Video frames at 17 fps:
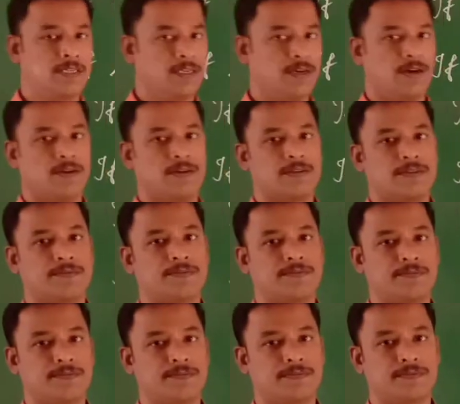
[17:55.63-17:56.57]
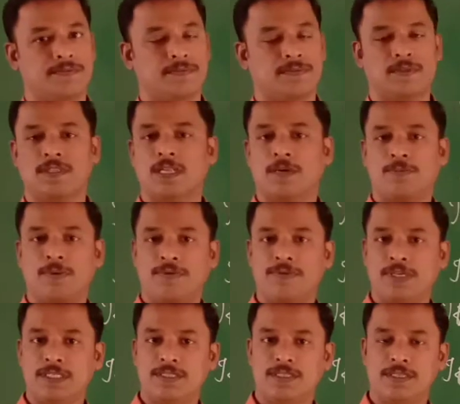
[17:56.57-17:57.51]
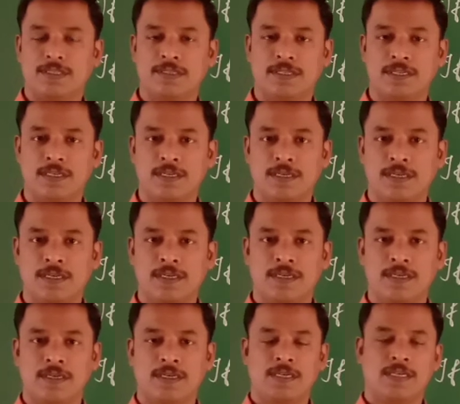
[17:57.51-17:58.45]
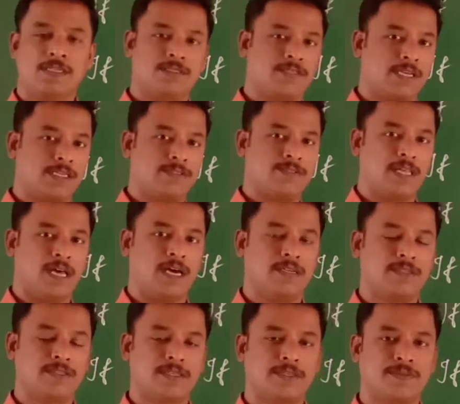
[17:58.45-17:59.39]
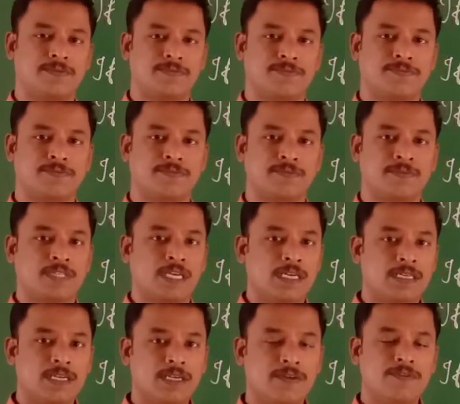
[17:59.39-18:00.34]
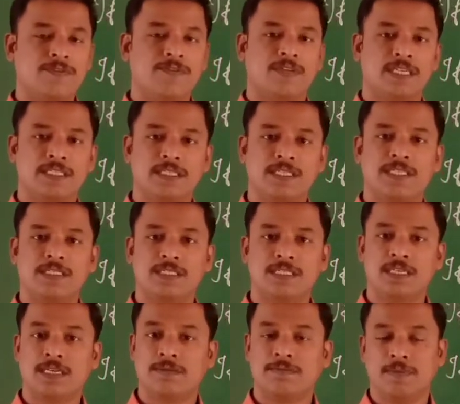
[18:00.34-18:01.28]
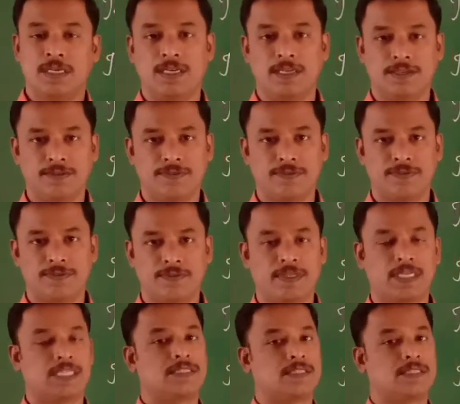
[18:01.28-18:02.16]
Here, the poet says that if it is a belief